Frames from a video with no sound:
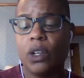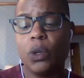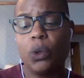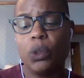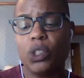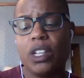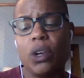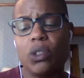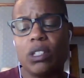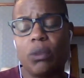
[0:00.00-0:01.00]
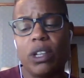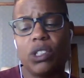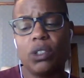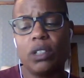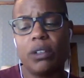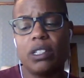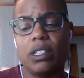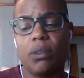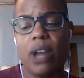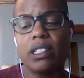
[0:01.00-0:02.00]
who she hosts the racial
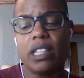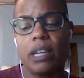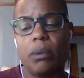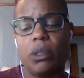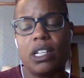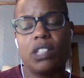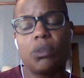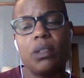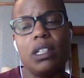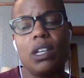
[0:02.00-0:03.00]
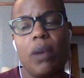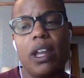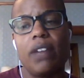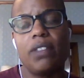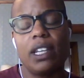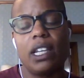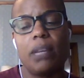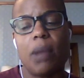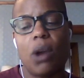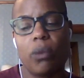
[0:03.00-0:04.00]
literacy roundtables. And it's really a way of
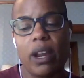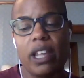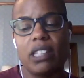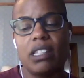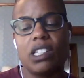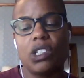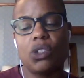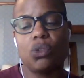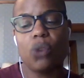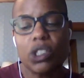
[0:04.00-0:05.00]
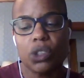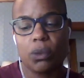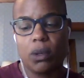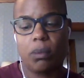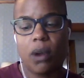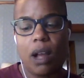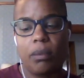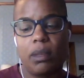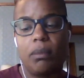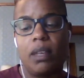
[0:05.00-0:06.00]
thinking about race as a structural
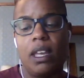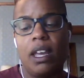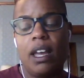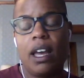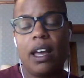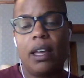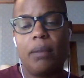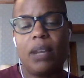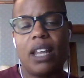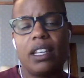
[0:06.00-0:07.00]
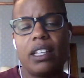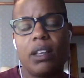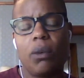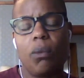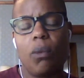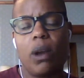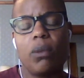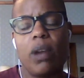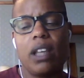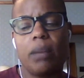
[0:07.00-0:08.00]
problem. And I think that
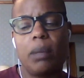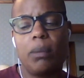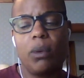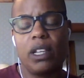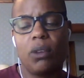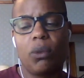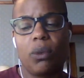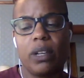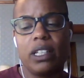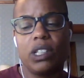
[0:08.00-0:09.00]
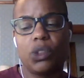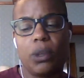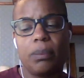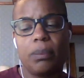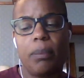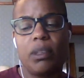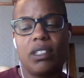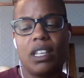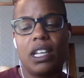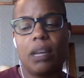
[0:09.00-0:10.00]
one way young people get really tripped up
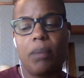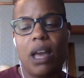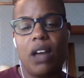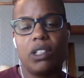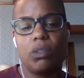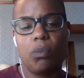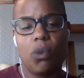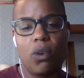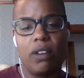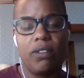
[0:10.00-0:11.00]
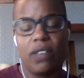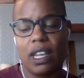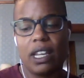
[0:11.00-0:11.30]
is thinking about it's more of